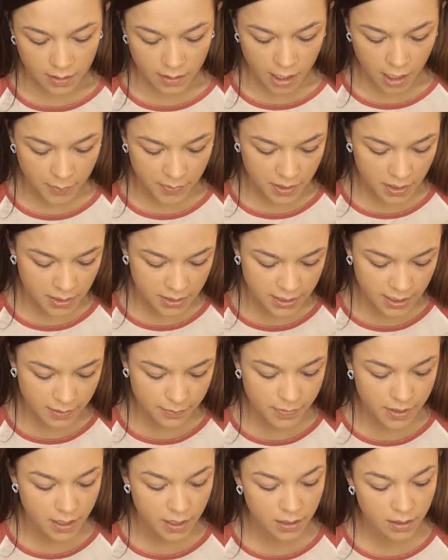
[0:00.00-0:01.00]
Now I'm going to take
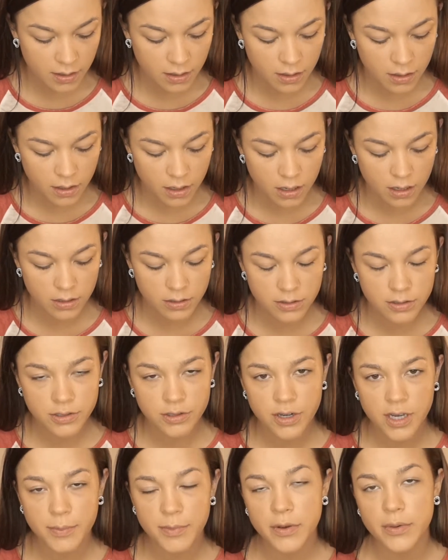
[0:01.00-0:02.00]
my Nars
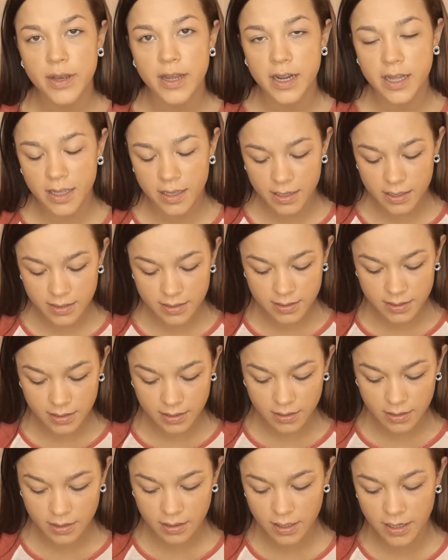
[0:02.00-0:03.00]
Queenie Radiant
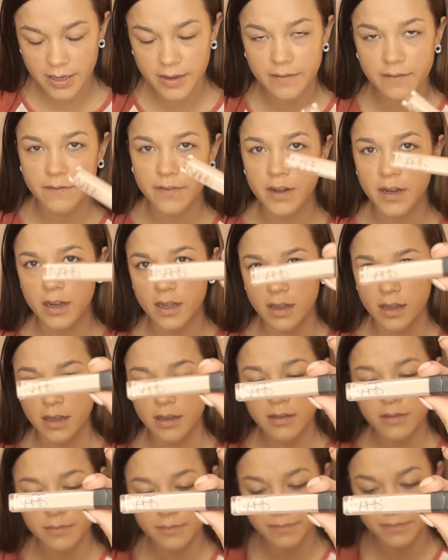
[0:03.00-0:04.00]
Concealer in
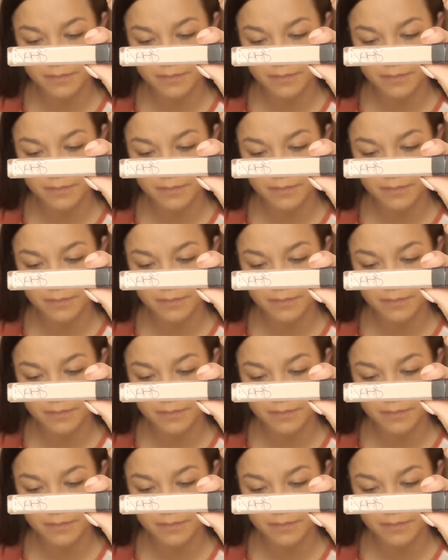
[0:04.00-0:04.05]
Vanilla,